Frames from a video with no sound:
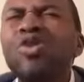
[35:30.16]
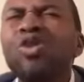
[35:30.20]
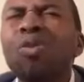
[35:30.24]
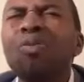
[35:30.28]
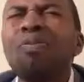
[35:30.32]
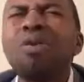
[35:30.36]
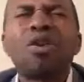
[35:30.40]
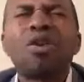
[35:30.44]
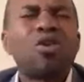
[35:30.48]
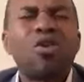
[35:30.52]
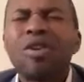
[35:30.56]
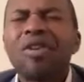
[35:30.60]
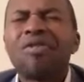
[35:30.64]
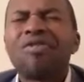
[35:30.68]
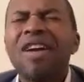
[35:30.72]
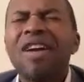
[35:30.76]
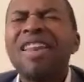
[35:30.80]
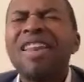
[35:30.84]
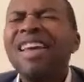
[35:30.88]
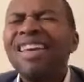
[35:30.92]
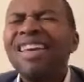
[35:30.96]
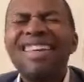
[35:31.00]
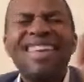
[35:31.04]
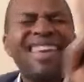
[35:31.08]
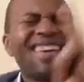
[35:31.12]
to be
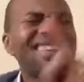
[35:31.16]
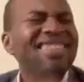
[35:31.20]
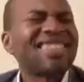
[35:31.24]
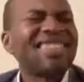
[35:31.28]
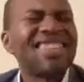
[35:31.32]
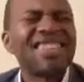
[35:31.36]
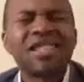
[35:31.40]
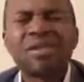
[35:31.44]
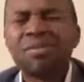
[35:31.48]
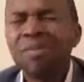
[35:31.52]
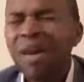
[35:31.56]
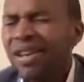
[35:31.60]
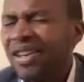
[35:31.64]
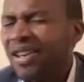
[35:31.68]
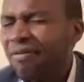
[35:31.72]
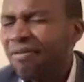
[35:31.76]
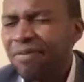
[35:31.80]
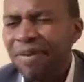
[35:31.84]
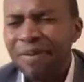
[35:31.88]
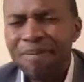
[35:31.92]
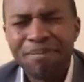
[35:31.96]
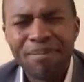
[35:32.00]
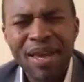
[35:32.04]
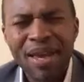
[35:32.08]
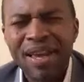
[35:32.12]
glorified. Yes, things might have
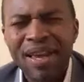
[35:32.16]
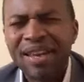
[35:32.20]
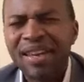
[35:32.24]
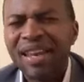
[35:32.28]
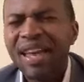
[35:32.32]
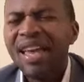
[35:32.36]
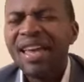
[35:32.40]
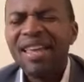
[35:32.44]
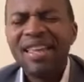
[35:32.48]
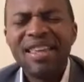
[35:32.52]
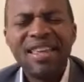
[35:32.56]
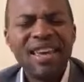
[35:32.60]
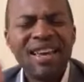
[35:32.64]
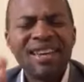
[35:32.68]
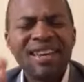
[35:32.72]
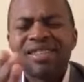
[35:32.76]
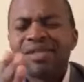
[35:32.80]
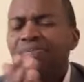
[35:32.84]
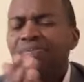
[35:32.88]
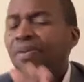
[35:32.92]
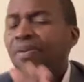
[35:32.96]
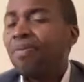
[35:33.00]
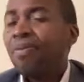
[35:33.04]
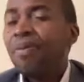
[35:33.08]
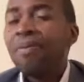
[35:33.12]
been bad.
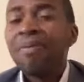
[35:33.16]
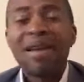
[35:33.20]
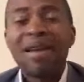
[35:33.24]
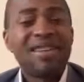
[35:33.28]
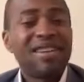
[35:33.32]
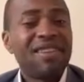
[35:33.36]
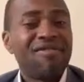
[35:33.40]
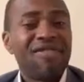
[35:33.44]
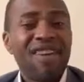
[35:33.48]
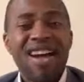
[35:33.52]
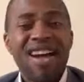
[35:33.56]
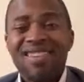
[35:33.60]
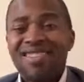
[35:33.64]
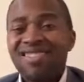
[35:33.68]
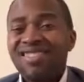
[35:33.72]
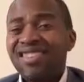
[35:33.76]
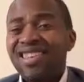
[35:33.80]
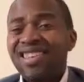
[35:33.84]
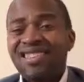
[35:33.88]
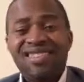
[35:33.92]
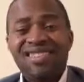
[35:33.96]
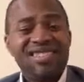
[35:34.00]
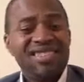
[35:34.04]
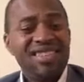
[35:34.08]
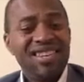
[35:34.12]
Yes, people might have
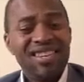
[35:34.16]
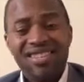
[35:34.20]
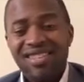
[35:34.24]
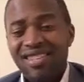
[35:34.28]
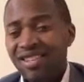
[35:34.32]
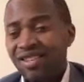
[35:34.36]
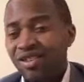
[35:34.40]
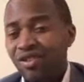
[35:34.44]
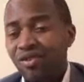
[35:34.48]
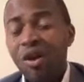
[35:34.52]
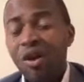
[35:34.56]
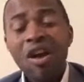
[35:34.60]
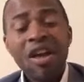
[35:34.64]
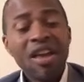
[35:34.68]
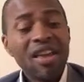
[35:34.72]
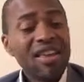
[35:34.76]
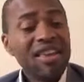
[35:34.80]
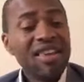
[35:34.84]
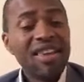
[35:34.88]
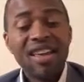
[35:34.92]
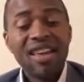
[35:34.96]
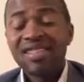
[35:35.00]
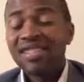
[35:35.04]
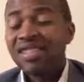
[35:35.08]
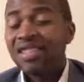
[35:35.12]
assassinated you.
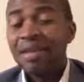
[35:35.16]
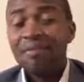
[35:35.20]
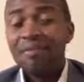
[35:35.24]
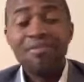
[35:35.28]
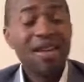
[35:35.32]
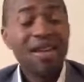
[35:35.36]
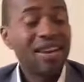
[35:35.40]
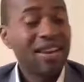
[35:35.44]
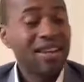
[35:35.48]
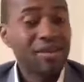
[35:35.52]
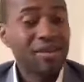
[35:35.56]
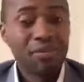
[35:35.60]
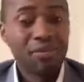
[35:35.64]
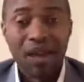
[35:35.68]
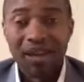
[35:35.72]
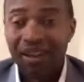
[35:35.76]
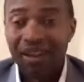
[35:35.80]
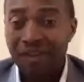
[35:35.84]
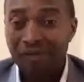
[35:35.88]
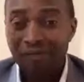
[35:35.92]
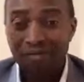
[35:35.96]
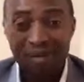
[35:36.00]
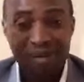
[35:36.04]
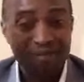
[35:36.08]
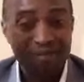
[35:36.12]
Yes, the marriage might
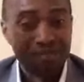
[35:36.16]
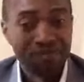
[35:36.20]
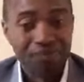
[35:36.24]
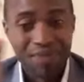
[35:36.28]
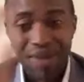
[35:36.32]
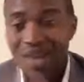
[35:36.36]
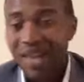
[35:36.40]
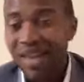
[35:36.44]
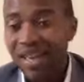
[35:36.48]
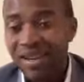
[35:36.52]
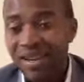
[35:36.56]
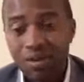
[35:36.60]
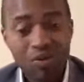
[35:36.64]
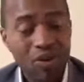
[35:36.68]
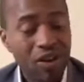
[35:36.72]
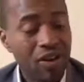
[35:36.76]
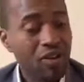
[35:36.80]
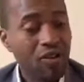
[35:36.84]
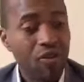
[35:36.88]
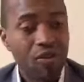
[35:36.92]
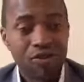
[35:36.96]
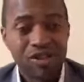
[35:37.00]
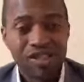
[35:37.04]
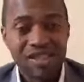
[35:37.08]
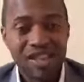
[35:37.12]
have been bad when
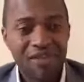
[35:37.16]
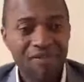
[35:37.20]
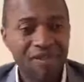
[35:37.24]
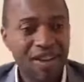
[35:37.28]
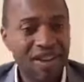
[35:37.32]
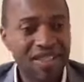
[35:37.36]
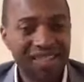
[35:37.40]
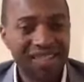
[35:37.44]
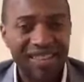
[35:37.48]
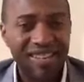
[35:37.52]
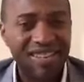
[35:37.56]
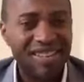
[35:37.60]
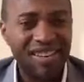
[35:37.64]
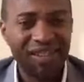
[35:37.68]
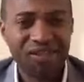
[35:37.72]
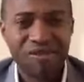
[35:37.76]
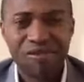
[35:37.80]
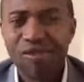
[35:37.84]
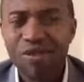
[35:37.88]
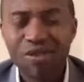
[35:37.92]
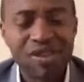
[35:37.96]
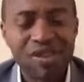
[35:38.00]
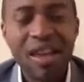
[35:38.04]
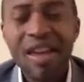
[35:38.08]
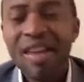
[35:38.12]
you suffered the
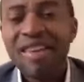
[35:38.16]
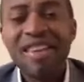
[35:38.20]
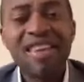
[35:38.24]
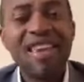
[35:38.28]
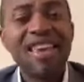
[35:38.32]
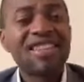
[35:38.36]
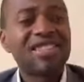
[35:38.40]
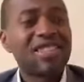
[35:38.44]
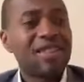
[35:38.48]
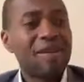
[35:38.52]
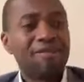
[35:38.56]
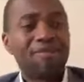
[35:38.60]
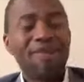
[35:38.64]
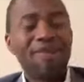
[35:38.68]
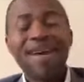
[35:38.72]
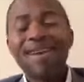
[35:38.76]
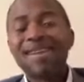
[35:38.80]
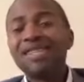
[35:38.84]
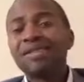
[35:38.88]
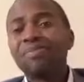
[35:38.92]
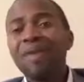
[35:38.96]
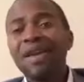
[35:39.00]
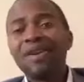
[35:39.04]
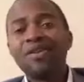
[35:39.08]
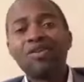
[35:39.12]
divorce. Yes, the
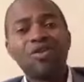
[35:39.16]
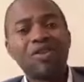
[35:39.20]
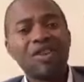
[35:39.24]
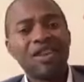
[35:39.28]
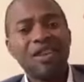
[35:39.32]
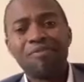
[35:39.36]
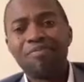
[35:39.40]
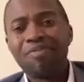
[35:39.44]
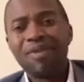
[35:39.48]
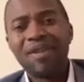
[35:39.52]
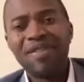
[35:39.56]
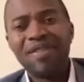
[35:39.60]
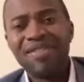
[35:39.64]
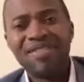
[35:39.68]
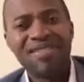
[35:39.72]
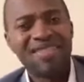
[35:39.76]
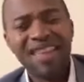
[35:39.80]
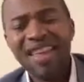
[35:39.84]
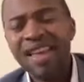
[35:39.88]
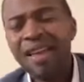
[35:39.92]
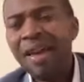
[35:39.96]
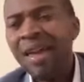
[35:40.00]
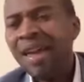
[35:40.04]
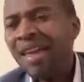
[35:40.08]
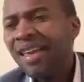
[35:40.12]
parents might not have been
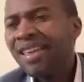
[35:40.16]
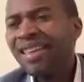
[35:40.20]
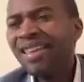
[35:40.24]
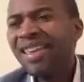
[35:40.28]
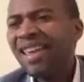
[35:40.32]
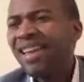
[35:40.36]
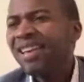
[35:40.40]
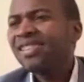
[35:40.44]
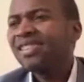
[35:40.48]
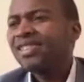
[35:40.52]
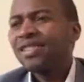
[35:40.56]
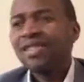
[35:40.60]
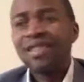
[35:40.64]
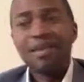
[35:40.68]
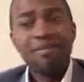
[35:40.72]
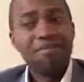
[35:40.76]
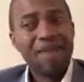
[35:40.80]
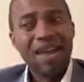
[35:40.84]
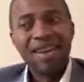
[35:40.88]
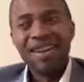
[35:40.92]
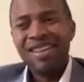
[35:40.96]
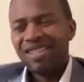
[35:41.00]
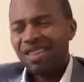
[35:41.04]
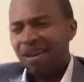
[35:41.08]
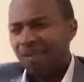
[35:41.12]
there. Yes, the
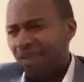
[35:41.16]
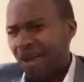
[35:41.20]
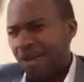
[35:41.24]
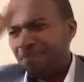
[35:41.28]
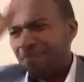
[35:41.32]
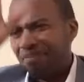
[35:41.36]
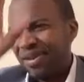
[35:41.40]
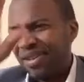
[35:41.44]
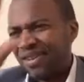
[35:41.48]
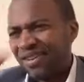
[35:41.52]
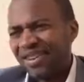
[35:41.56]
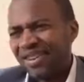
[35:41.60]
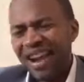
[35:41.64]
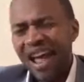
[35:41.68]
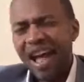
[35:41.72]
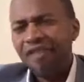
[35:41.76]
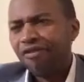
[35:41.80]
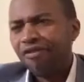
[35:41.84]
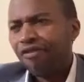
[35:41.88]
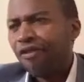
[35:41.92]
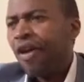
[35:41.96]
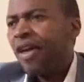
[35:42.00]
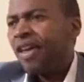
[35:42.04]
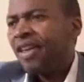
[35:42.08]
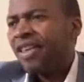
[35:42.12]
manager might be
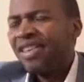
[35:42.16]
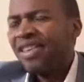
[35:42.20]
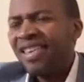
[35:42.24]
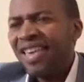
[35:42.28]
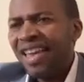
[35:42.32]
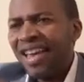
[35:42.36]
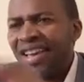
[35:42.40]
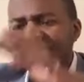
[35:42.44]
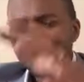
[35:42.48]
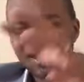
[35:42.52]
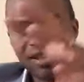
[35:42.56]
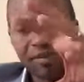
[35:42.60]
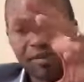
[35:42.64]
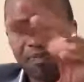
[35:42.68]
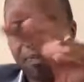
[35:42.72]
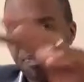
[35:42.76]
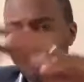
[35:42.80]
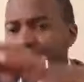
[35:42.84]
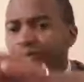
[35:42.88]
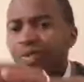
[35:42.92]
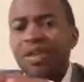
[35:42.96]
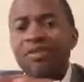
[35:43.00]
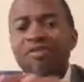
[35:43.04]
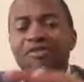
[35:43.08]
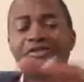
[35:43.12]
rough. Yes,
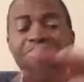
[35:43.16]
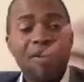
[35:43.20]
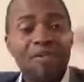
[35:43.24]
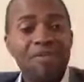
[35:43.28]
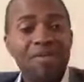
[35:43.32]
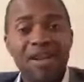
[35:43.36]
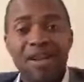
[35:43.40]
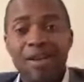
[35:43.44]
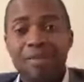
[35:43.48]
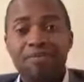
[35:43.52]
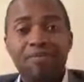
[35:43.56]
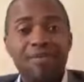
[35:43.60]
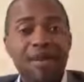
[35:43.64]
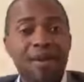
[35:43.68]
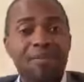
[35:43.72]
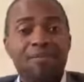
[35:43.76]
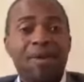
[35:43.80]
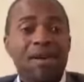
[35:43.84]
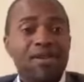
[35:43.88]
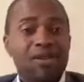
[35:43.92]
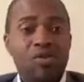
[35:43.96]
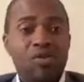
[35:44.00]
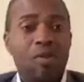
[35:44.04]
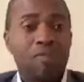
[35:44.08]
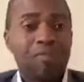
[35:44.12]
the family
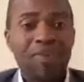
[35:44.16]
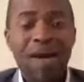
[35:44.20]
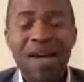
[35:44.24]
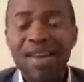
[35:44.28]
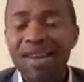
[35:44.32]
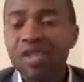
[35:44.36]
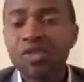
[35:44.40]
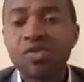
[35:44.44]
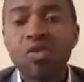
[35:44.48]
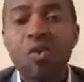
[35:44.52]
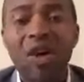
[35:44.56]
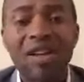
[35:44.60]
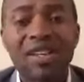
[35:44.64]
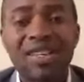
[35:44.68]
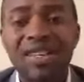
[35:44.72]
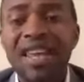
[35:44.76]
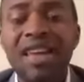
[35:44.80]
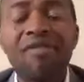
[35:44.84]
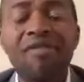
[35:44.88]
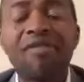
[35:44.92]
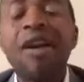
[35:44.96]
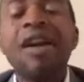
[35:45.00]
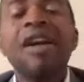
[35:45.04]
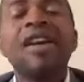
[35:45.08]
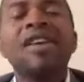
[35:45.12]
members or parents,
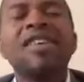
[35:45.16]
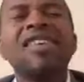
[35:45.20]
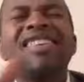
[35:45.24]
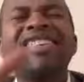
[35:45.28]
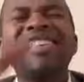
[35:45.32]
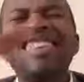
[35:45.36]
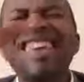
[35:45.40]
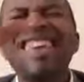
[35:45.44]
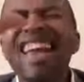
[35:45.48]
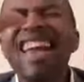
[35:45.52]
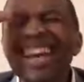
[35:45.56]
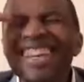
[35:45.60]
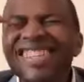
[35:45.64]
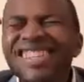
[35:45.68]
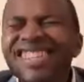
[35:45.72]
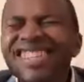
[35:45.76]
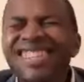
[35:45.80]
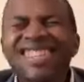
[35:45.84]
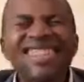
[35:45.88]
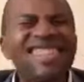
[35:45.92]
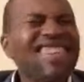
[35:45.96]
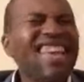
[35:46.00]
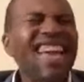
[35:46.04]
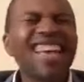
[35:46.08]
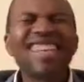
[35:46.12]
whatever. Yes,
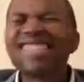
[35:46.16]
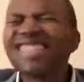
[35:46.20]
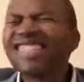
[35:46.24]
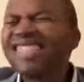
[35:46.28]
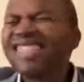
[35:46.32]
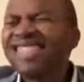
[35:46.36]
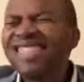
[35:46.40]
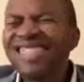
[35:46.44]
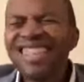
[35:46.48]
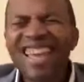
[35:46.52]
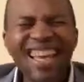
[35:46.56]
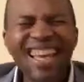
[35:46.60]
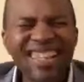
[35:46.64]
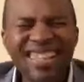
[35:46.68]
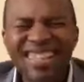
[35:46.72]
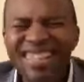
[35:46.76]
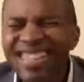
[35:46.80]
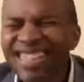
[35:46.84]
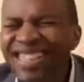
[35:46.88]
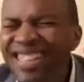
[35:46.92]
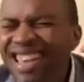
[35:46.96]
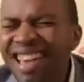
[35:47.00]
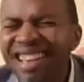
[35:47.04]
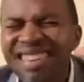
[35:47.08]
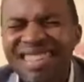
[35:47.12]
yes, yes,
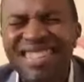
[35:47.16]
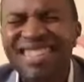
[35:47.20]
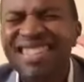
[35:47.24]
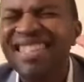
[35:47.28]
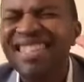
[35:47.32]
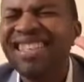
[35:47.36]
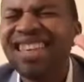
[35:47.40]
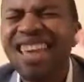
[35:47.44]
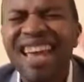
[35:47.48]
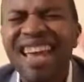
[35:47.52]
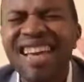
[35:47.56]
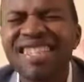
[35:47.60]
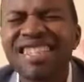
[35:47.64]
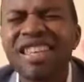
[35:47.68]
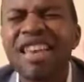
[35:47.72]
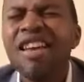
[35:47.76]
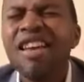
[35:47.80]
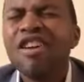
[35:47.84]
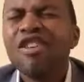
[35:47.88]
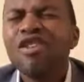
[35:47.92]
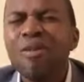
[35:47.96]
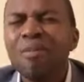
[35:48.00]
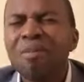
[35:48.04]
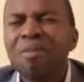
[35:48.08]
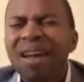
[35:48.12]
yes, yes.
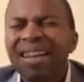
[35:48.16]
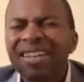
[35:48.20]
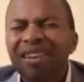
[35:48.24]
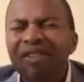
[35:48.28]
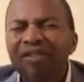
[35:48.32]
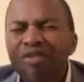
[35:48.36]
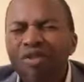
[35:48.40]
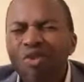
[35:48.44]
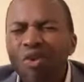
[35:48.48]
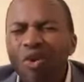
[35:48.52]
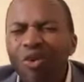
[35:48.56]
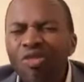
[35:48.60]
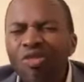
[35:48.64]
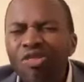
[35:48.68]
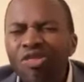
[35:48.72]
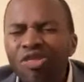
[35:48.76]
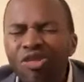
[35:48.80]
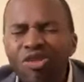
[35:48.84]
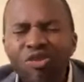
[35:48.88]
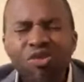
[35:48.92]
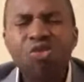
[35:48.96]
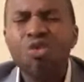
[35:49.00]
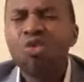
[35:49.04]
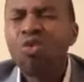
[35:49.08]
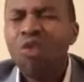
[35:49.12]
You might have gone
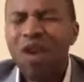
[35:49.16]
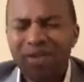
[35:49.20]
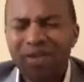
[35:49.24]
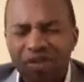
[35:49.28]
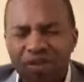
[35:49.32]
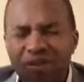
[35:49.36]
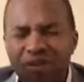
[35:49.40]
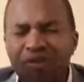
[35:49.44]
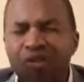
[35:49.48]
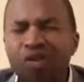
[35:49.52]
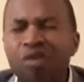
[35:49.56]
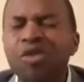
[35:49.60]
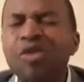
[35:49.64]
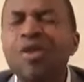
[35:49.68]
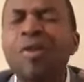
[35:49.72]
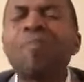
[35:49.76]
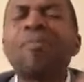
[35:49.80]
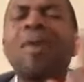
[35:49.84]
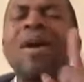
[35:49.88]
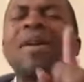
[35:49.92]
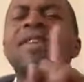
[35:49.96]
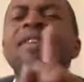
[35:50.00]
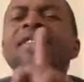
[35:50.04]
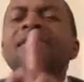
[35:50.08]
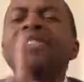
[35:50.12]
through what you've gone through,
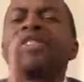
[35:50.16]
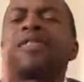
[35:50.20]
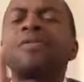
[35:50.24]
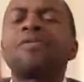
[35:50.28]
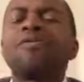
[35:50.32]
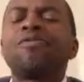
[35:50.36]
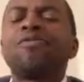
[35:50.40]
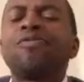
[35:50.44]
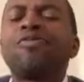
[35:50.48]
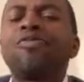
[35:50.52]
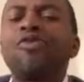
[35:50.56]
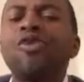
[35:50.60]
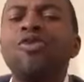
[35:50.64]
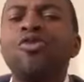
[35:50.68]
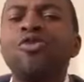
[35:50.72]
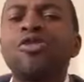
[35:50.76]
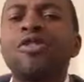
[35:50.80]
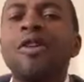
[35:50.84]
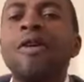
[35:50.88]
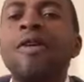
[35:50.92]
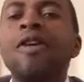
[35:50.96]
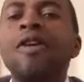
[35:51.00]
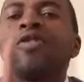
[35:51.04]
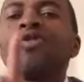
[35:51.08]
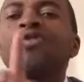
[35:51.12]
but
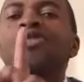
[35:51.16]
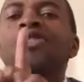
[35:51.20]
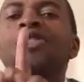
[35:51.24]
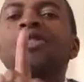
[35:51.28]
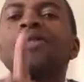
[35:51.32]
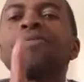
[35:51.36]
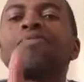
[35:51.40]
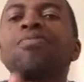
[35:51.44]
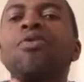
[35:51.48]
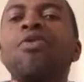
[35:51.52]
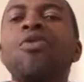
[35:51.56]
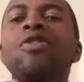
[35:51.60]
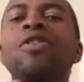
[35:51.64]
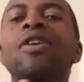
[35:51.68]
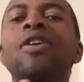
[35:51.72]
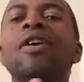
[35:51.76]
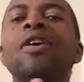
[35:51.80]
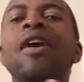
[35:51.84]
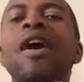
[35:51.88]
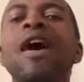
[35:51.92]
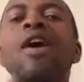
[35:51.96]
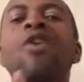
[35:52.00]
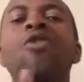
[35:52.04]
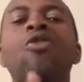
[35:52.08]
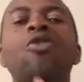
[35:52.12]
refuse to respond
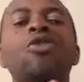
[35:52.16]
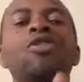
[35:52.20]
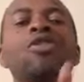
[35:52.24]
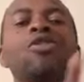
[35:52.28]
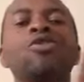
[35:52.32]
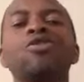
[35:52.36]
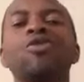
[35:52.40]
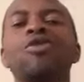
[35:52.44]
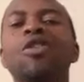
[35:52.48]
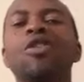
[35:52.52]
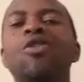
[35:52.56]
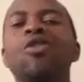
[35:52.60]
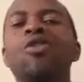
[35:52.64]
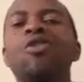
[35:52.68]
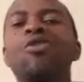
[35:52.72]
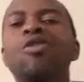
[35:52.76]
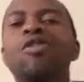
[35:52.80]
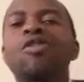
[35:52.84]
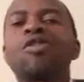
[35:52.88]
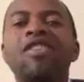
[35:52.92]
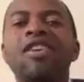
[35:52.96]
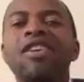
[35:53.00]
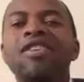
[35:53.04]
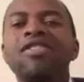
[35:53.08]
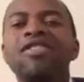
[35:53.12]
according to the old
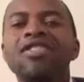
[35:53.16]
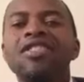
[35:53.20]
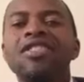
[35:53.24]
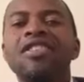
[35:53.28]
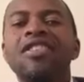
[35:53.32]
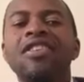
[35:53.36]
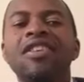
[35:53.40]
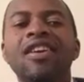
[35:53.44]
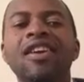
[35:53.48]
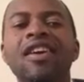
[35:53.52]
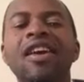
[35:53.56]
creation.